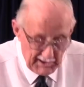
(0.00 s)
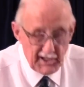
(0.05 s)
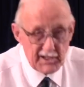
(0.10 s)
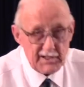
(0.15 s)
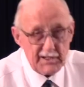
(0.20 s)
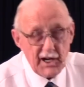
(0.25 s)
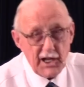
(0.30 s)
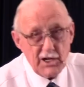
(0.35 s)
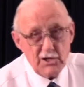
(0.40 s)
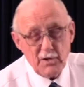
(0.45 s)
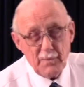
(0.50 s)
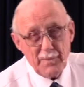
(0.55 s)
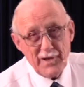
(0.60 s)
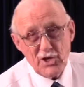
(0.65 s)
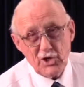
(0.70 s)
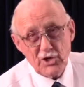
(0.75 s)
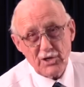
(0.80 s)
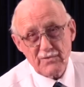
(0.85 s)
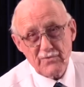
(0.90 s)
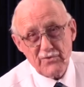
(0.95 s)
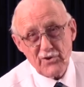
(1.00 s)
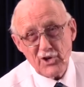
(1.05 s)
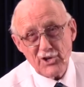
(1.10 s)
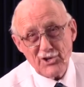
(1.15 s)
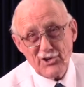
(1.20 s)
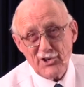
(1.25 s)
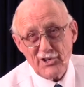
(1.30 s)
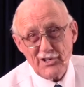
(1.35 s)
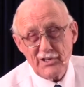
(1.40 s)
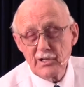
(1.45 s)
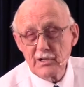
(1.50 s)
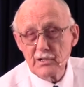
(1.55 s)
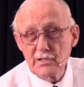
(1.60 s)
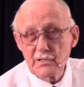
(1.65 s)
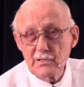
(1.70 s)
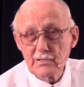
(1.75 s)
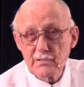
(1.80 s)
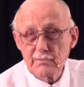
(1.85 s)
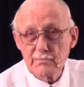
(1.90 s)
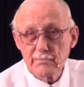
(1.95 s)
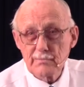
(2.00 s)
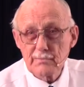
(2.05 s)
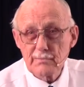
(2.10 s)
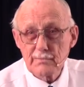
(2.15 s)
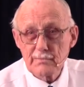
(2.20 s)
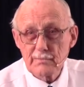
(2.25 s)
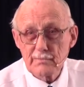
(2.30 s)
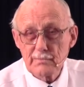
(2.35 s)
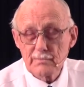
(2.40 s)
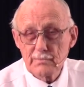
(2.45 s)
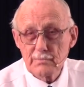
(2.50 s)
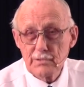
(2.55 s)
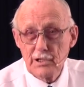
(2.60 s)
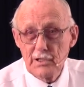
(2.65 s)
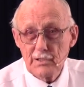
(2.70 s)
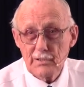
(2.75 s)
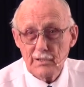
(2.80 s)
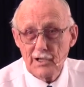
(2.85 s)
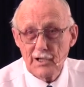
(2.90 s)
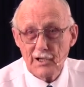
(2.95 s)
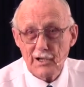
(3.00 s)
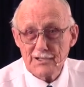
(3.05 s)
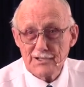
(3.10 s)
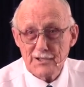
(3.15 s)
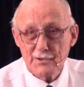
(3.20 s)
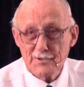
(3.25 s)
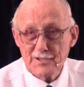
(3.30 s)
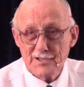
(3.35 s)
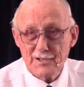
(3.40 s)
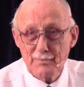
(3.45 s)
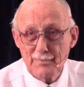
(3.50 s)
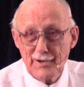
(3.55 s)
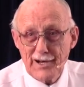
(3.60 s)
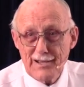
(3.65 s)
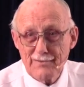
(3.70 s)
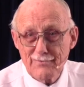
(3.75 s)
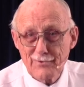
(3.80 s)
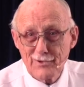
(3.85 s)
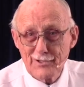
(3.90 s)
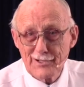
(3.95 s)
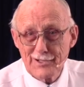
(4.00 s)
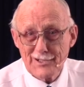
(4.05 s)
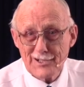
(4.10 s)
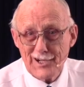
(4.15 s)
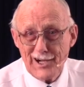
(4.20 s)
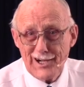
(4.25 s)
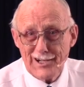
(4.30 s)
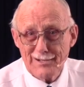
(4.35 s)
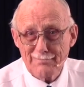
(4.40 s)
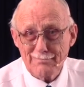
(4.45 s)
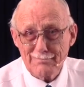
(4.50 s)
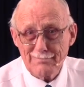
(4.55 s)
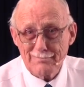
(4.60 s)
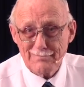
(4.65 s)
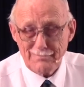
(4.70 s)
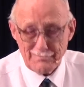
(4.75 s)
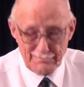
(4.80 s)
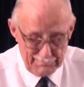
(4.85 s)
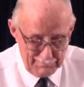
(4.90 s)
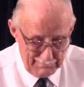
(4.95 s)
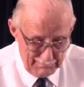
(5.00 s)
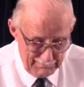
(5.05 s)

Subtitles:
He didn't need to be converted because he was a believer all the time.